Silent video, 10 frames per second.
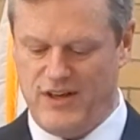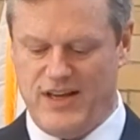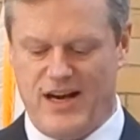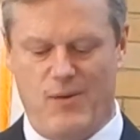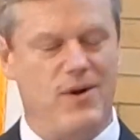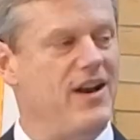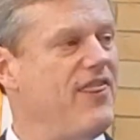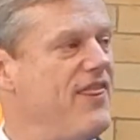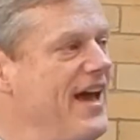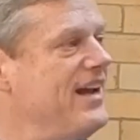And I want to
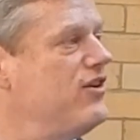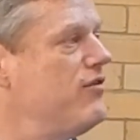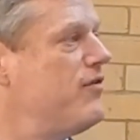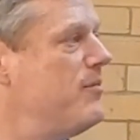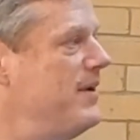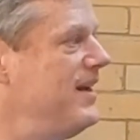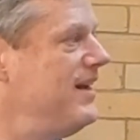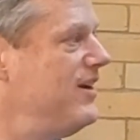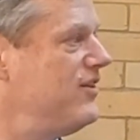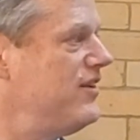thank you for being
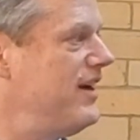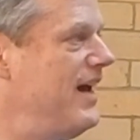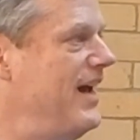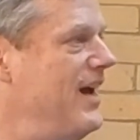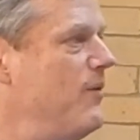here today.